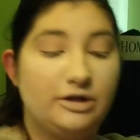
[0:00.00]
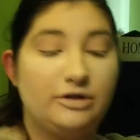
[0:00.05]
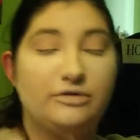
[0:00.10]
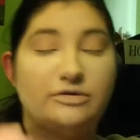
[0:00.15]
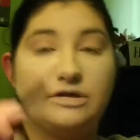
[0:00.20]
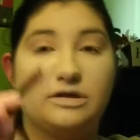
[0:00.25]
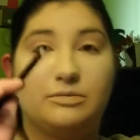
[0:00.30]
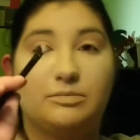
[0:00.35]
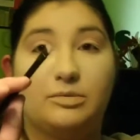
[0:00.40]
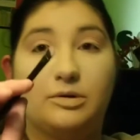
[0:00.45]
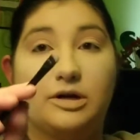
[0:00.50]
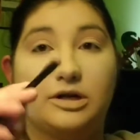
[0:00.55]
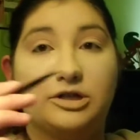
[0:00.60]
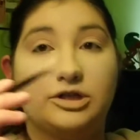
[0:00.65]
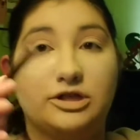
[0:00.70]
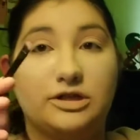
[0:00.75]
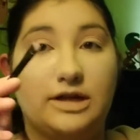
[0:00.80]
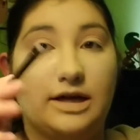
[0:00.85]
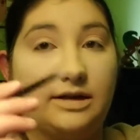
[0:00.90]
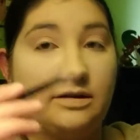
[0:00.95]
use the
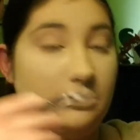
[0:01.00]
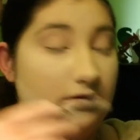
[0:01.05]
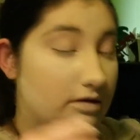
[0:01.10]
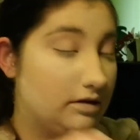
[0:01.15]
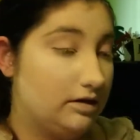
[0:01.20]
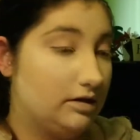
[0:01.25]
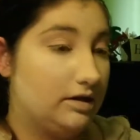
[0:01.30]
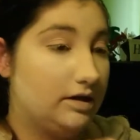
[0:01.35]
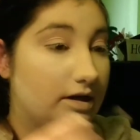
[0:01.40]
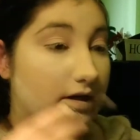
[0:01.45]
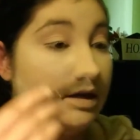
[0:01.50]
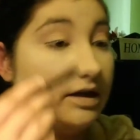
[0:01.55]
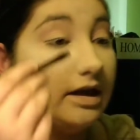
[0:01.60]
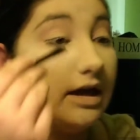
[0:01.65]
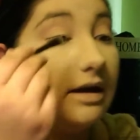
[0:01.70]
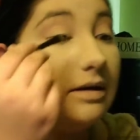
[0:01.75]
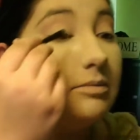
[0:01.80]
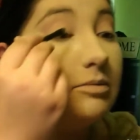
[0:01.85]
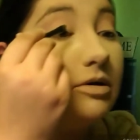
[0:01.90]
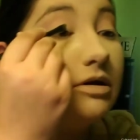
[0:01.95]
brush that the kit
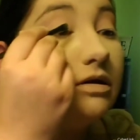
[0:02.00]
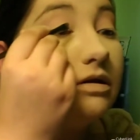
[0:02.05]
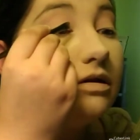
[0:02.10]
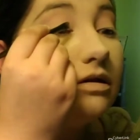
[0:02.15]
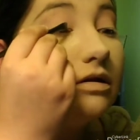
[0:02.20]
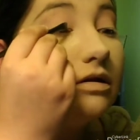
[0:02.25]
came with.